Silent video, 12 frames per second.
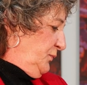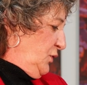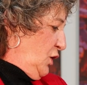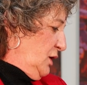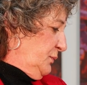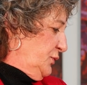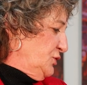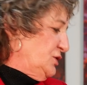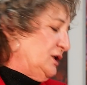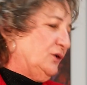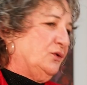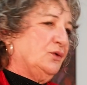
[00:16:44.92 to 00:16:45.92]
not
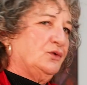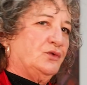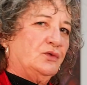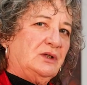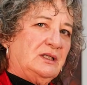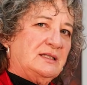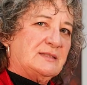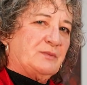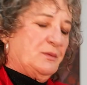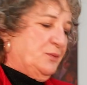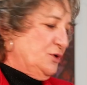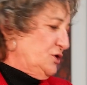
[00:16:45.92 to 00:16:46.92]
pushing through trees,
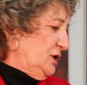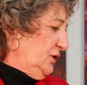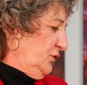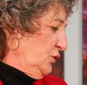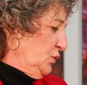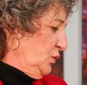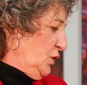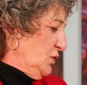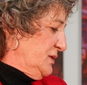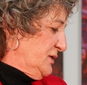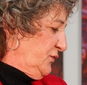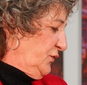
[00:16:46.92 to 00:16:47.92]
but pushing through
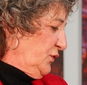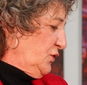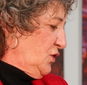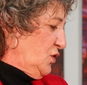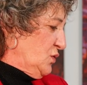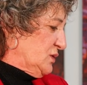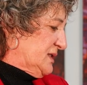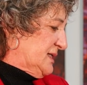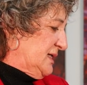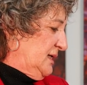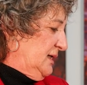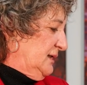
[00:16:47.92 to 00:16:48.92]
rows of fur
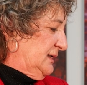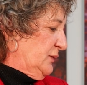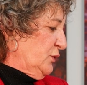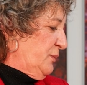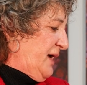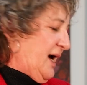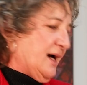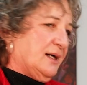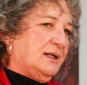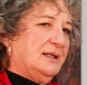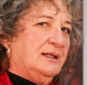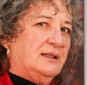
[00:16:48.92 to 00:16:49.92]
coats. They were
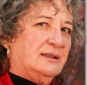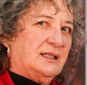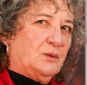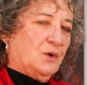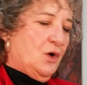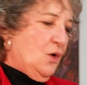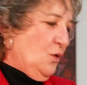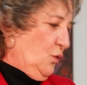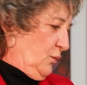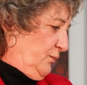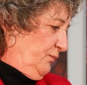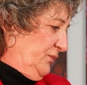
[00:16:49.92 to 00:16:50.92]
back. They were
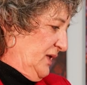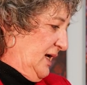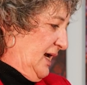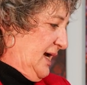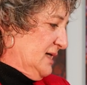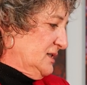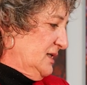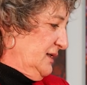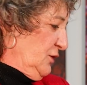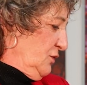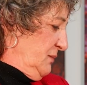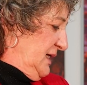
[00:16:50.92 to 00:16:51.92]
home. And to
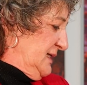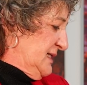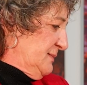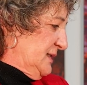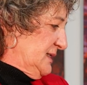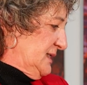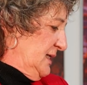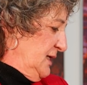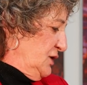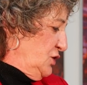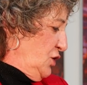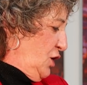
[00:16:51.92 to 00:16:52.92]
their amazement,
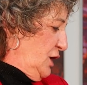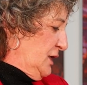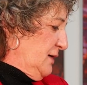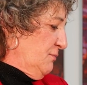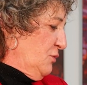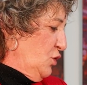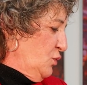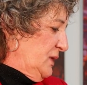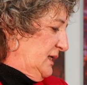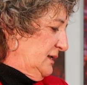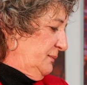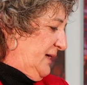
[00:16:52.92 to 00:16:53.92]
not a
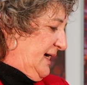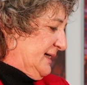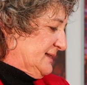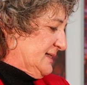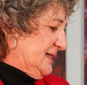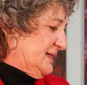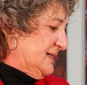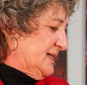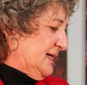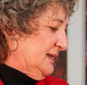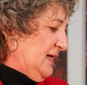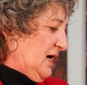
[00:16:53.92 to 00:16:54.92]
moment had passed since
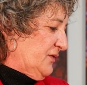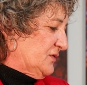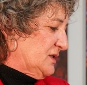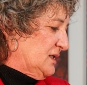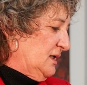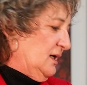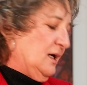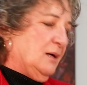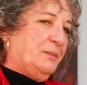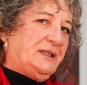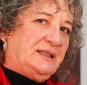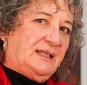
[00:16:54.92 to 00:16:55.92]
they left.
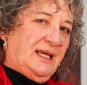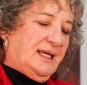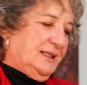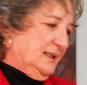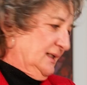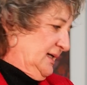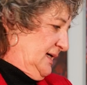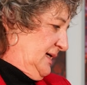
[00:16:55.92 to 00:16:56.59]
But then,